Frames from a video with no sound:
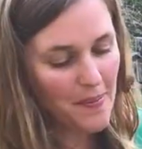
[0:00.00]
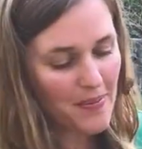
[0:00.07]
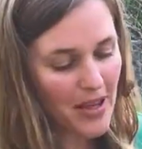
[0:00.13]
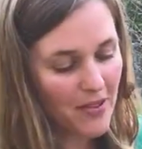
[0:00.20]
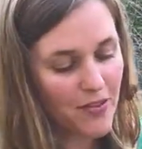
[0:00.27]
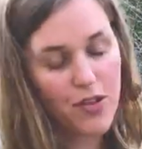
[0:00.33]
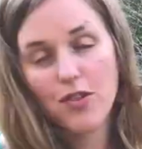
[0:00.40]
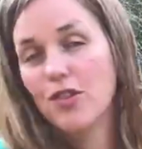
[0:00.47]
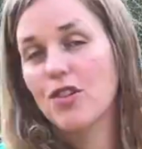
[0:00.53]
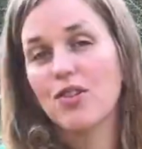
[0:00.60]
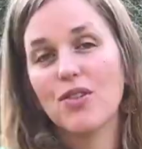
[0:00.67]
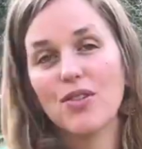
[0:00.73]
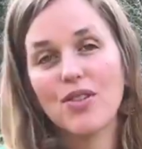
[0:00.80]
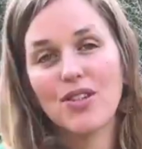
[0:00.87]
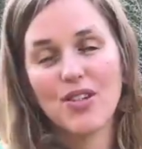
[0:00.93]
If you
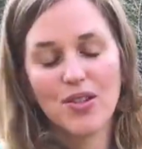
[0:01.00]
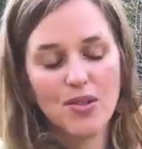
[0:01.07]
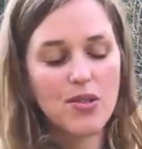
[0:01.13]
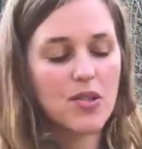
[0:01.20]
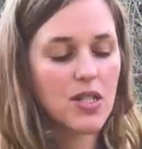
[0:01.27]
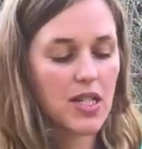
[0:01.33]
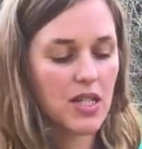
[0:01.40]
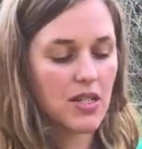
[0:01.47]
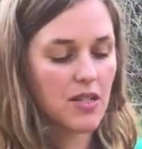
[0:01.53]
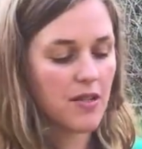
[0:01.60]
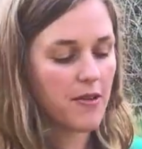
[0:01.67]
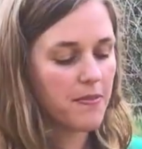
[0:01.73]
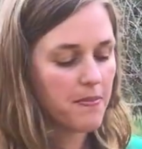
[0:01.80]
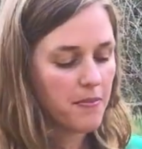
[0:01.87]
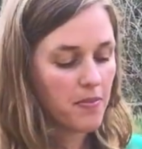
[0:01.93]
choose to use
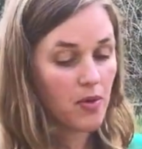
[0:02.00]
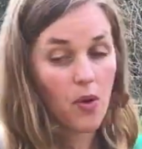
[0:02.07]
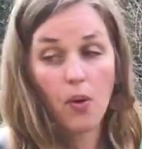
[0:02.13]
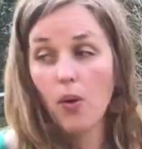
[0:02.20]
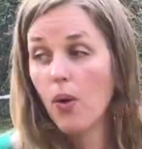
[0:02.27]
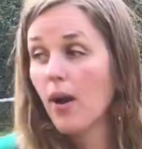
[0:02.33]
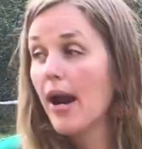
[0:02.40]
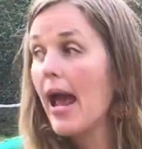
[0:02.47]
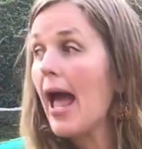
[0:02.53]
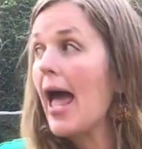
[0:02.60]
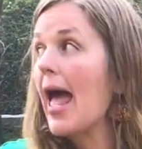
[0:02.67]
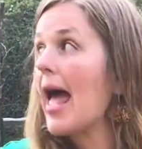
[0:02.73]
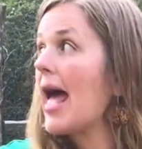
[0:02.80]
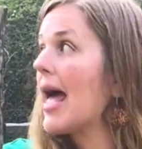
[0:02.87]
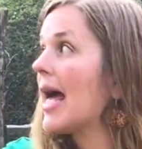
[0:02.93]
teasel or
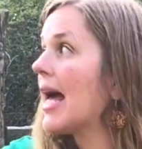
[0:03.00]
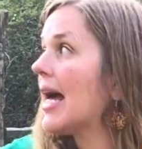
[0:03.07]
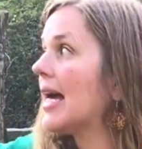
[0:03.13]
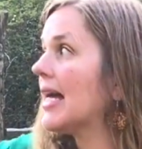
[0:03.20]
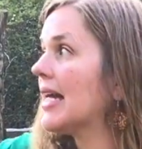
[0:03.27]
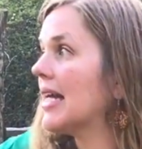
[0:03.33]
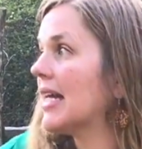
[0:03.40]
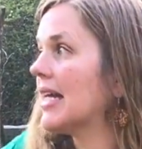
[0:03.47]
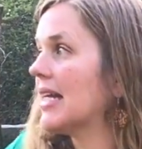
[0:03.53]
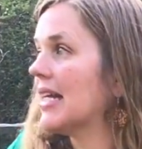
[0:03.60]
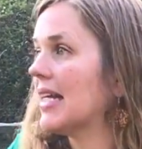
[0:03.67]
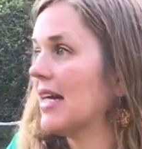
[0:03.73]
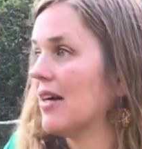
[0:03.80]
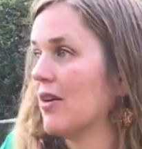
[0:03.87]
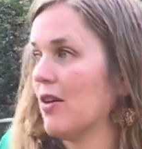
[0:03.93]

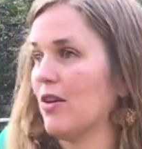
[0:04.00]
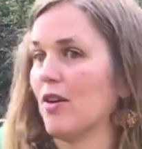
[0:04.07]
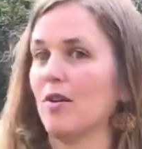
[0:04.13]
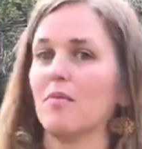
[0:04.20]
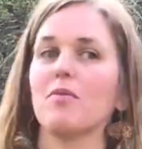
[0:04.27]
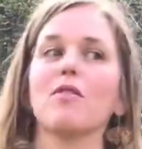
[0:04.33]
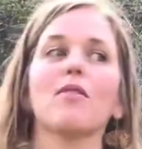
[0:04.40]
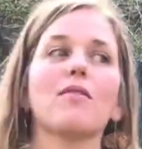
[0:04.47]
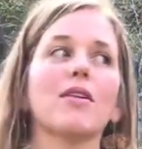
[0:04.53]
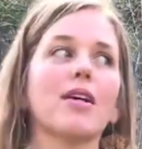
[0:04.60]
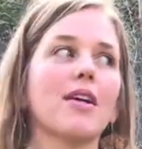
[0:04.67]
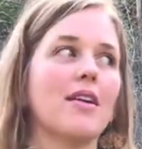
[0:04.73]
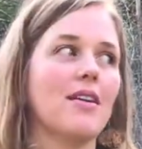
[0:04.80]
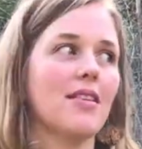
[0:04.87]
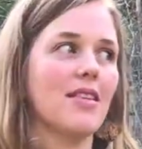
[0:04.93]
any herb
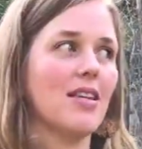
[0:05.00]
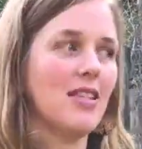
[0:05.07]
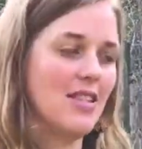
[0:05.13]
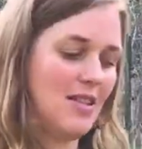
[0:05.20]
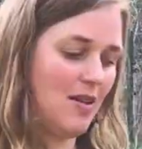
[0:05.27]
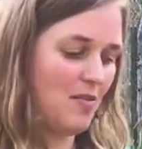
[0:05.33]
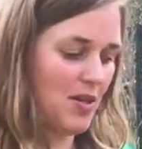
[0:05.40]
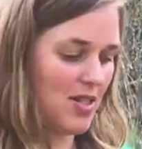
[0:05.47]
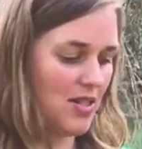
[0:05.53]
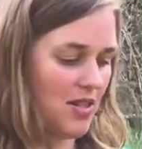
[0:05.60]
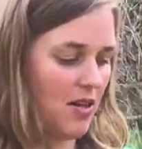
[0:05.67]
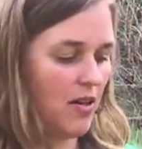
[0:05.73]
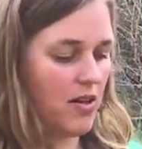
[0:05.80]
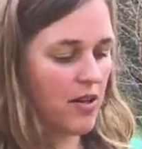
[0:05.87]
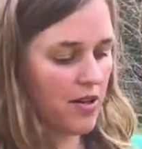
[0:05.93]
growing on this
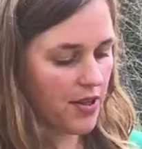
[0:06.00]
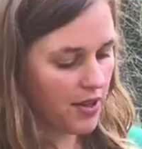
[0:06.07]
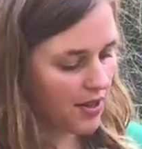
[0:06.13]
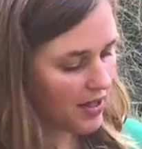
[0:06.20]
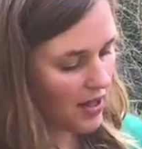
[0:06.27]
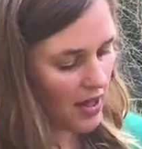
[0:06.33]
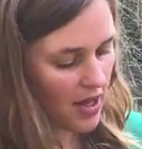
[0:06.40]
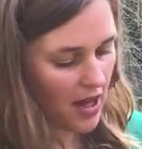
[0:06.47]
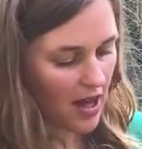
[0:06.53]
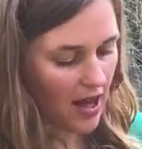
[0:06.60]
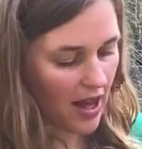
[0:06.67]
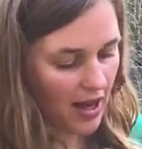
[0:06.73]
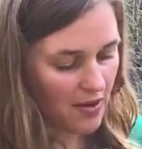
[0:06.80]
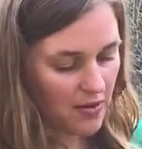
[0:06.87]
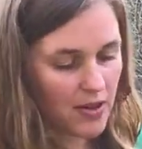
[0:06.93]
amazing earth,
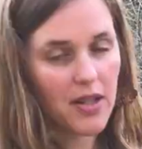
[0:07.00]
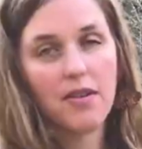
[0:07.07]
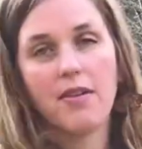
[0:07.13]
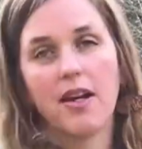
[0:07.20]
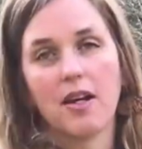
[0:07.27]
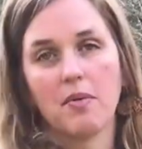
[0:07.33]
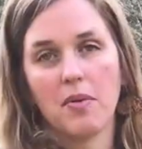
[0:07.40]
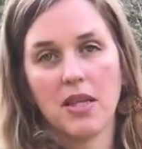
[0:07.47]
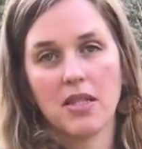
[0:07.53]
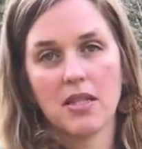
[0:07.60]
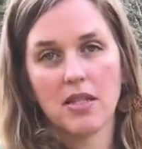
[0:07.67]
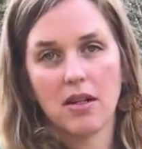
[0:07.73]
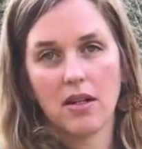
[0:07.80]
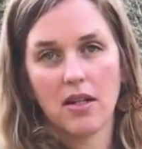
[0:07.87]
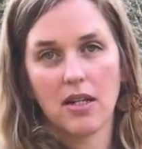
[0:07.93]
I really recommend
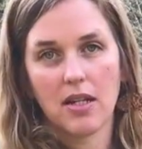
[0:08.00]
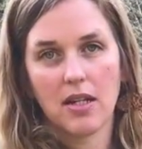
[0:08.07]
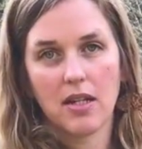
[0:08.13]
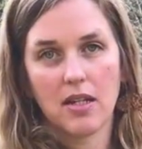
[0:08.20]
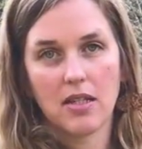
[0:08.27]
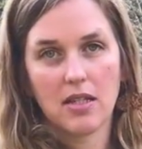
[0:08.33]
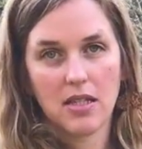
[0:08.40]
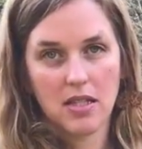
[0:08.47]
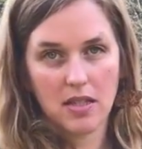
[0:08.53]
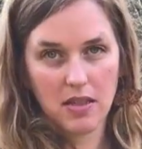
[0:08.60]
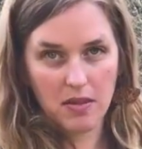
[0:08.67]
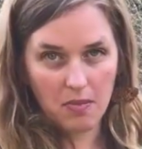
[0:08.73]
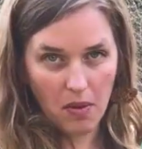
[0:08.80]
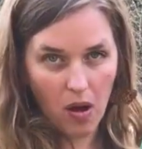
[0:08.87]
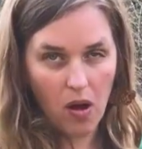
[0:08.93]
starting
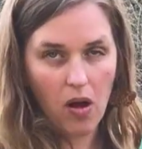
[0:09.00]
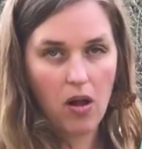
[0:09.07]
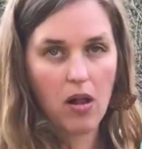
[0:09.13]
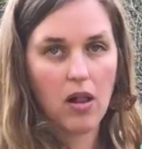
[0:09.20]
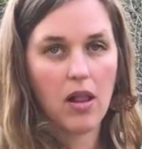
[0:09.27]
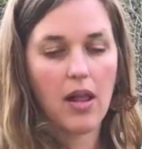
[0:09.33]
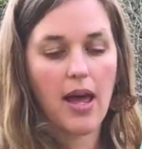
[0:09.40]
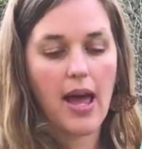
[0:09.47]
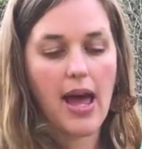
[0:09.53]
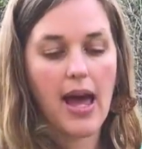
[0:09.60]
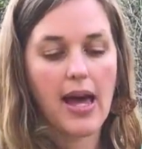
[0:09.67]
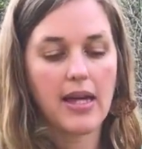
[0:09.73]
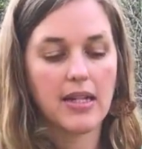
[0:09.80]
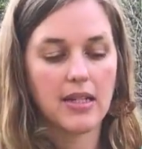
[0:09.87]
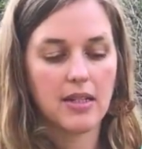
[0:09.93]
small
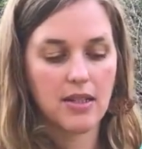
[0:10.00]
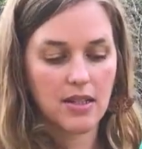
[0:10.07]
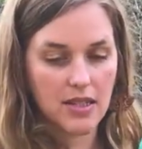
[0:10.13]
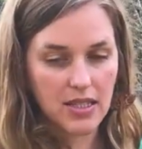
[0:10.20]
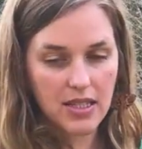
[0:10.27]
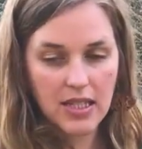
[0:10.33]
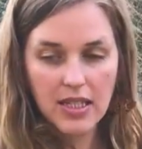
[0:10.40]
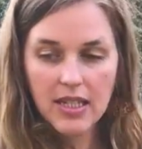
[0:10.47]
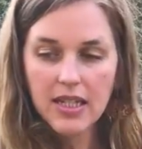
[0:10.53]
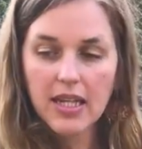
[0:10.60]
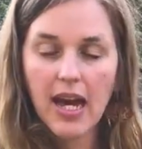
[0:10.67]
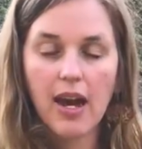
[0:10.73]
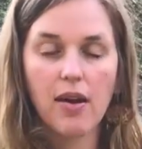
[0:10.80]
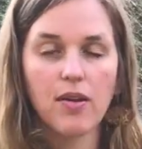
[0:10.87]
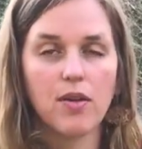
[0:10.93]
and seeing
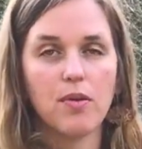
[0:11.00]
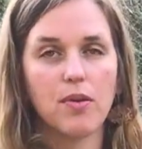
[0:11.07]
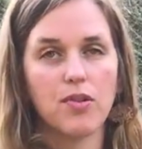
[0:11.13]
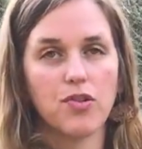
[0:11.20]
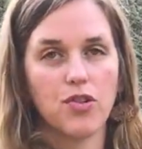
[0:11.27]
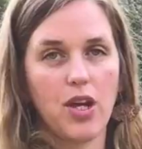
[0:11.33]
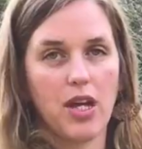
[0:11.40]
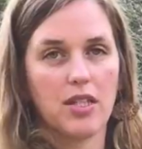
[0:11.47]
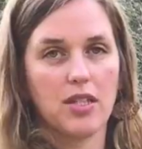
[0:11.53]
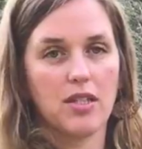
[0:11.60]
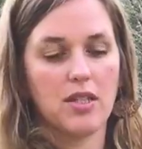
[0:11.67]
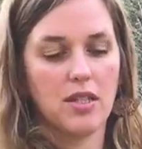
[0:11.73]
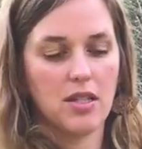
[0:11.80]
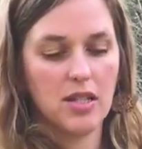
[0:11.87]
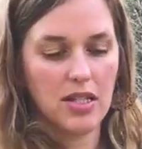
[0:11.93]
how you
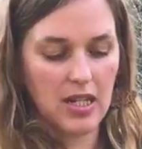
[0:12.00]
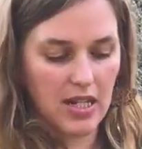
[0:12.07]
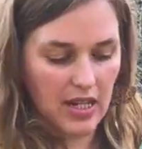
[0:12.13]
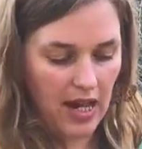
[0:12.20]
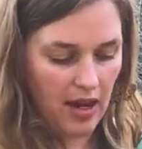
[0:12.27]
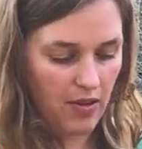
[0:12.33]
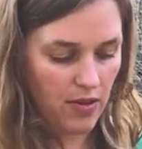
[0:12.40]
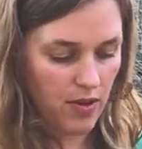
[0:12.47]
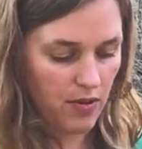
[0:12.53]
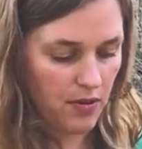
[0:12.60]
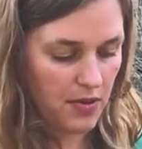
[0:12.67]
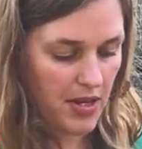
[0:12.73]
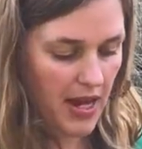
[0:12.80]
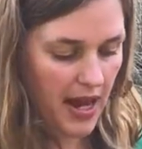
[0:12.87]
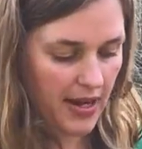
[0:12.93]
adjust, seeing how you
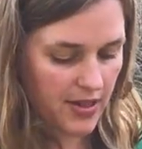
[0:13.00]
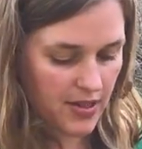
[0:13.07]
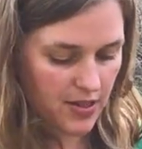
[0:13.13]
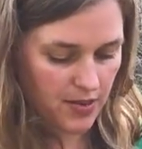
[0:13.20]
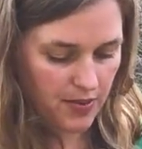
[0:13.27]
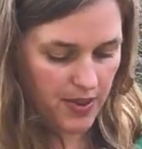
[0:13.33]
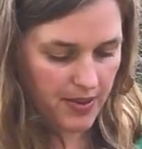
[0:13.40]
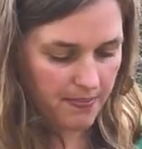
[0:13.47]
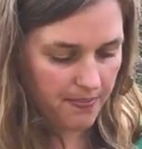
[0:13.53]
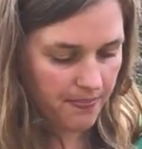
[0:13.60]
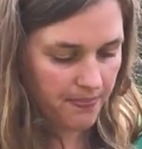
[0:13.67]
react to it.